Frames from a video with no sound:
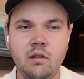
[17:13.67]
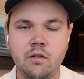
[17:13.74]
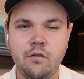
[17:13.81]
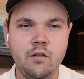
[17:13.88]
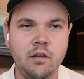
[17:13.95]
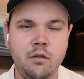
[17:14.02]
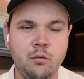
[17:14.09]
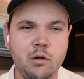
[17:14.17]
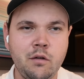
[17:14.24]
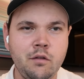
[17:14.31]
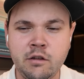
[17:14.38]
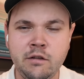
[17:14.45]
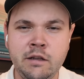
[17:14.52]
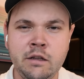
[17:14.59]
Definitely, you're one
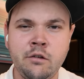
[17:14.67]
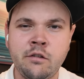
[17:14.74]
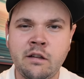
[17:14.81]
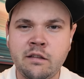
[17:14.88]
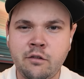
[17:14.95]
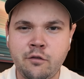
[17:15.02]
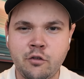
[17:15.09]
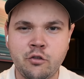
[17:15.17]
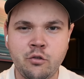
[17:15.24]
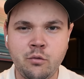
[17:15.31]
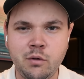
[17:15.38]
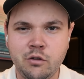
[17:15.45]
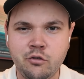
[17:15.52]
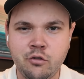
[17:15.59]
of the leaders out there for
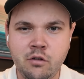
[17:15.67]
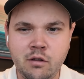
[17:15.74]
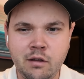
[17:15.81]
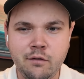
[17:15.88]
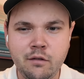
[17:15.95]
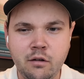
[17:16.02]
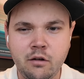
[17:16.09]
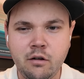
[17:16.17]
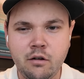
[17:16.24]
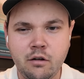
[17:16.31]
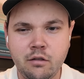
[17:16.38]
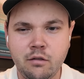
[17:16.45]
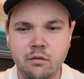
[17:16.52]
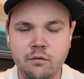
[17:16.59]
sure with journaling
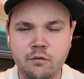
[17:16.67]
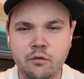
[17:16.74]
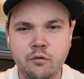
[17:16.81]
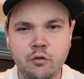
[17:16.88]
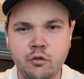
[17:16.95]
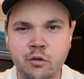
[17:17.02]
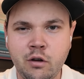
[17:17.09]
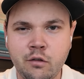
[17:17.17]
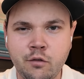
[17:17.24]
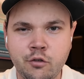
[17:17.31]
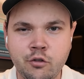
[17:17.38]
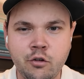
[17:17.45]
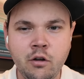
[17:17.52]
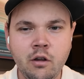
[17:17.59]
for traders
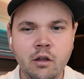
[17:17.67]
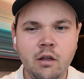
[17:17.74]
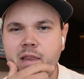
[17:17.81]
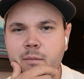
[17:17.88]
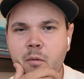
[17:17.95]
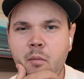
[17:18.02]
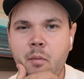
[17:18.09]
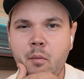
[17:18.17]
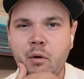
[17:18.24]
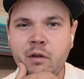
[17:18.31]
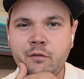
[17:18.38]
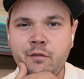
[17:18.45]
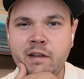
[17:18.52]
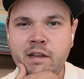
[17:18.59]
for sure. Tell me where
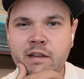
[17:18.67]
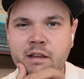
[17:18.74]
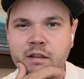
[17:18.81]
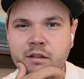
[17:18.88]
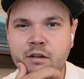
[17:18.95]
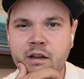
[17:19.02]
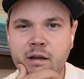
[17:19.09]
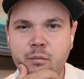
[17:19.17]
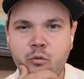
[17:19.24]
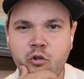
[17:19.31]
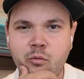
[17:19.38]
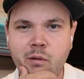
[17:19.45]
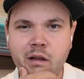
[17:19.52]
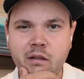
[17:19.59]
people can find it and connect
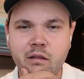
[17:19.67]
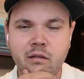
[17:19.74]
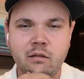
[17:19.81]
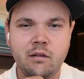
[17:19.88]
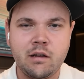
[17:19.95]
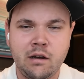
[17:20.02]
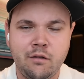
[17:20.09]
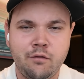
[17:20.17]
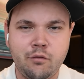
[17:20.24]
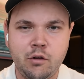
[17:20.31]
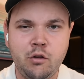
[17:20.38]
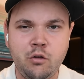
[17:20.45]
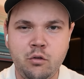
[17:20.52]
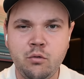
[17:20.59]
more about kind of
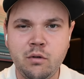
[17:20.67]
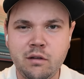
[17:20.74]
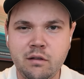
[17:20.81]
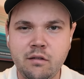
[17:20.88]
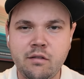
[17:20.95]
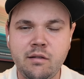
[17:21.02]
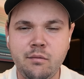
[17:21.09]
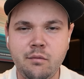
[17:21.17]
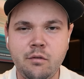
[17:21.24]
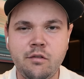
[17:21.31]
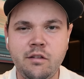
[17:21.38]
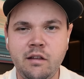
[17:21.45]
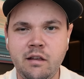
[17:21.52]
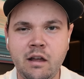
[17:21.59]
what you do and
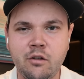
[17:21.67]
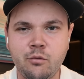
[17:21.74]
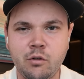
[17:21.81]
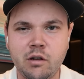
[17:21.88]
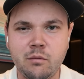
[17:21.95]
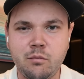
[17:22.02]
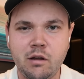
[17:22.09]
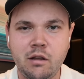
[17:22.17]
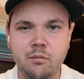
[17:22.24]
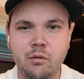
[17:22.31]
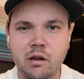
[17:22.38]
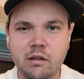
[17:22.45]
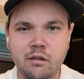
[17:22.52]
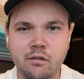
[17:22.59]
see Edgewonk
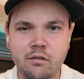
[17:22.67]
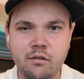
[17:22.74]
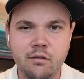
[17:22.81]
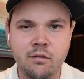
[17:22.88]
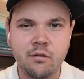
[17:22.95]
in practice.